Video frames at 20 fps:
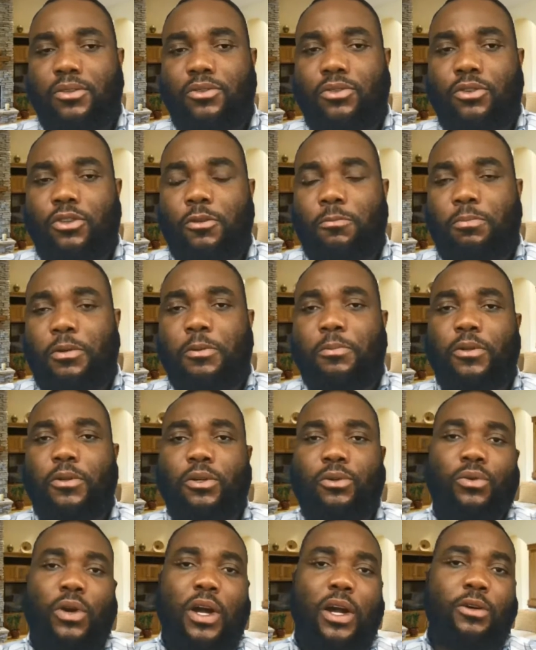to the
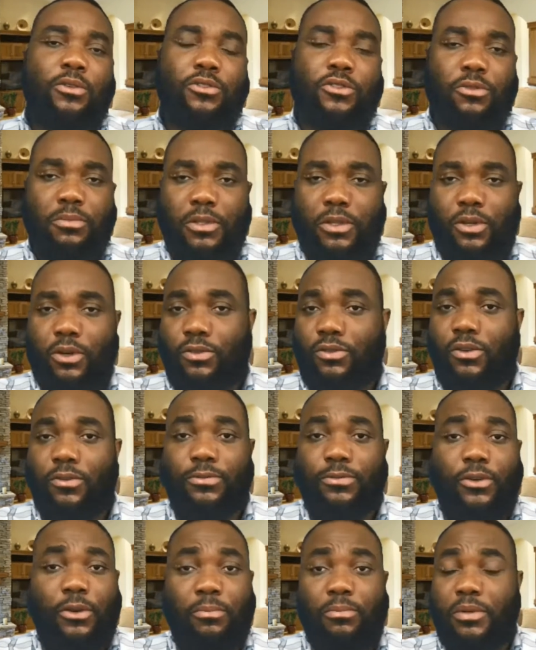people around you because
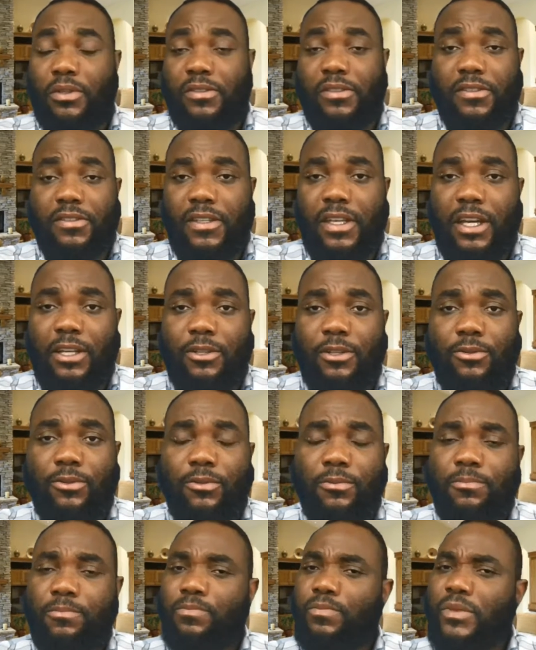of your busy
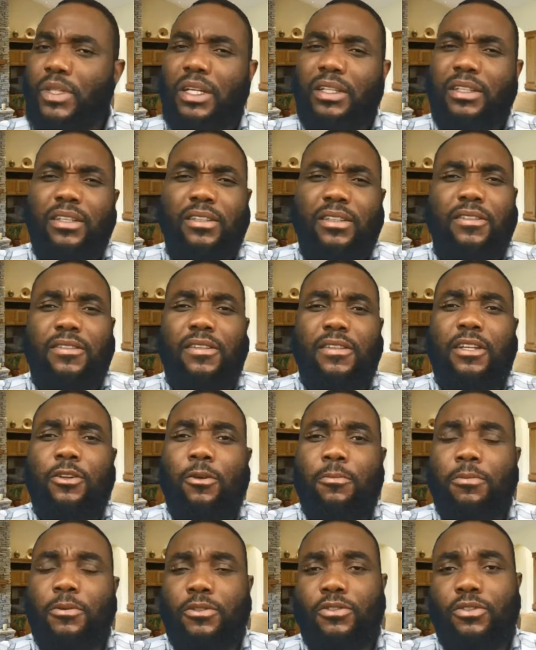schedule, this is
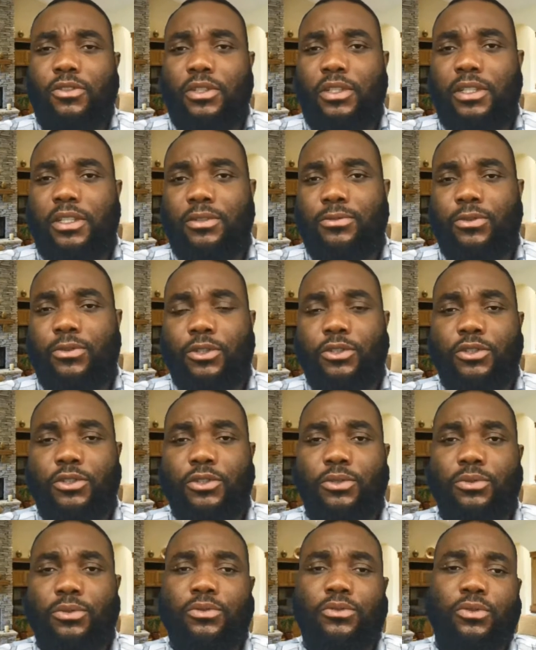an opportunity for
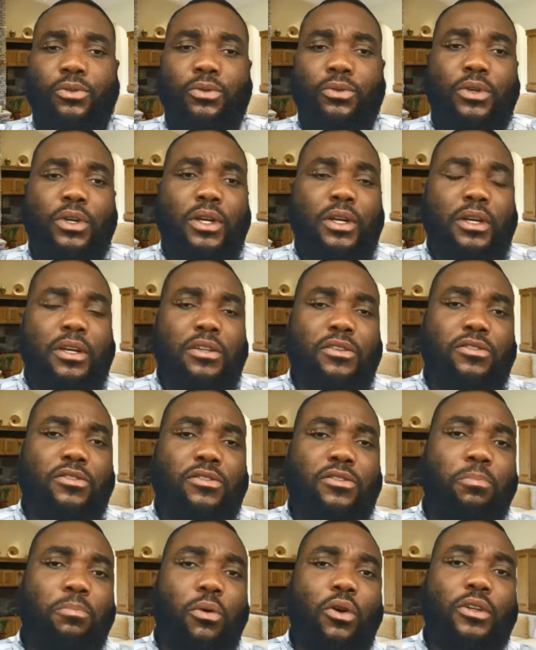you to
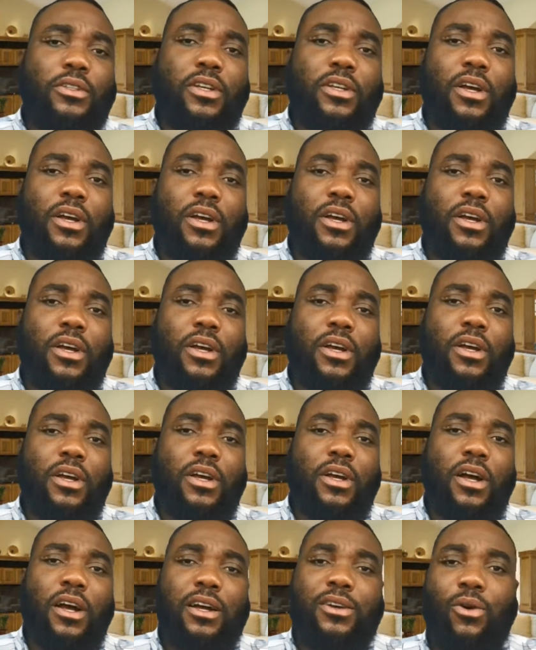support our
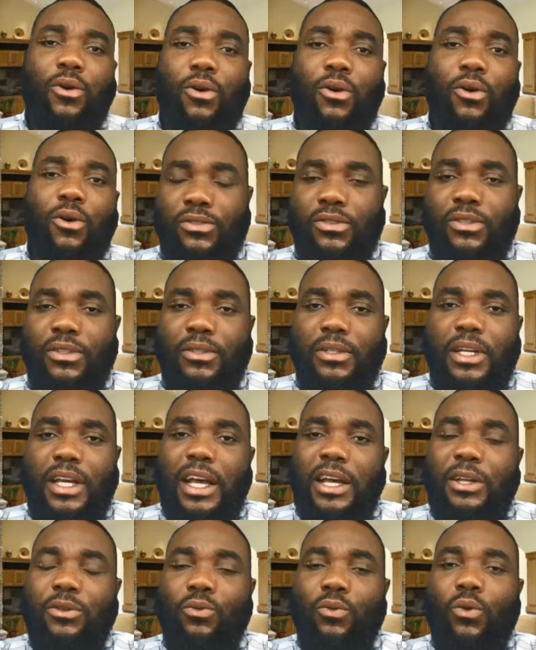cause and
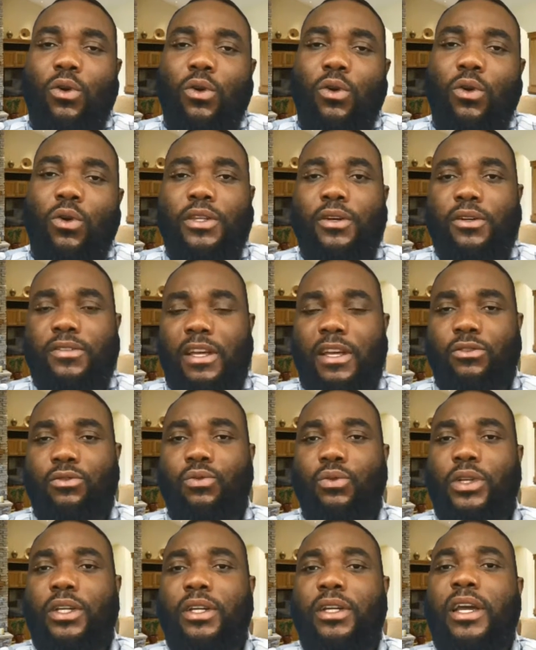work with us as
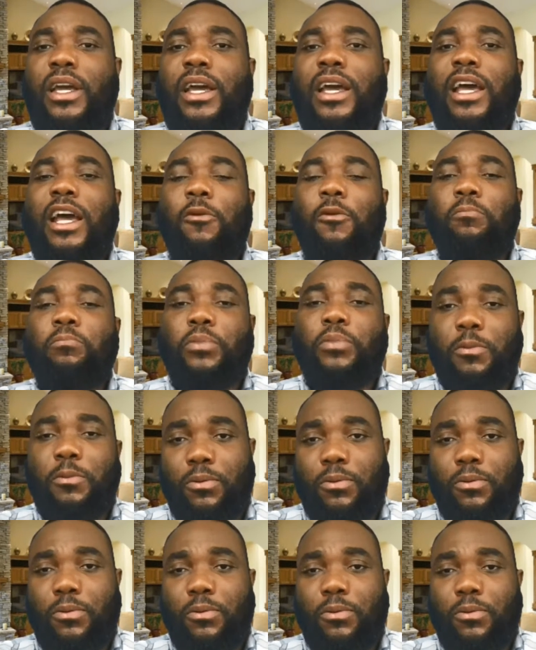we help people
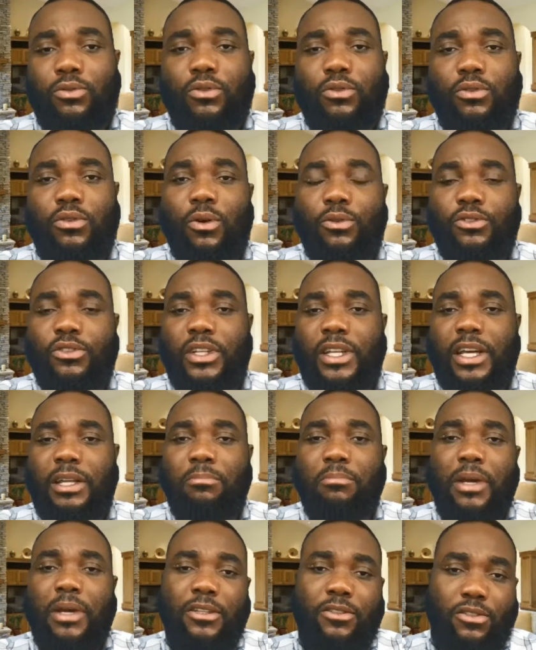through coaching and
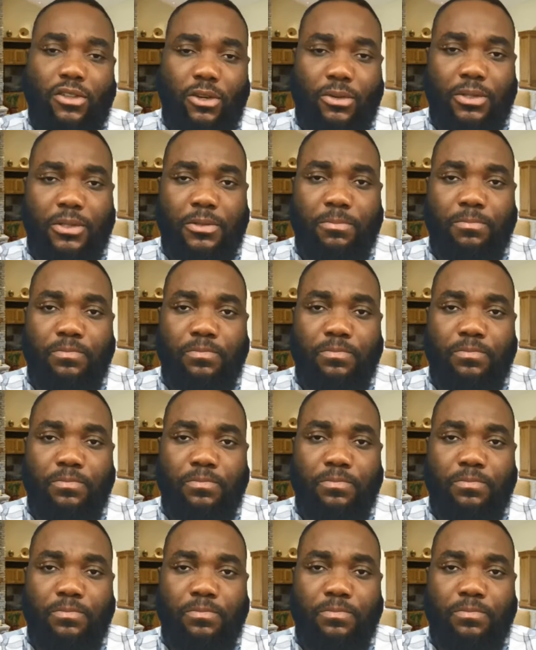mentoring.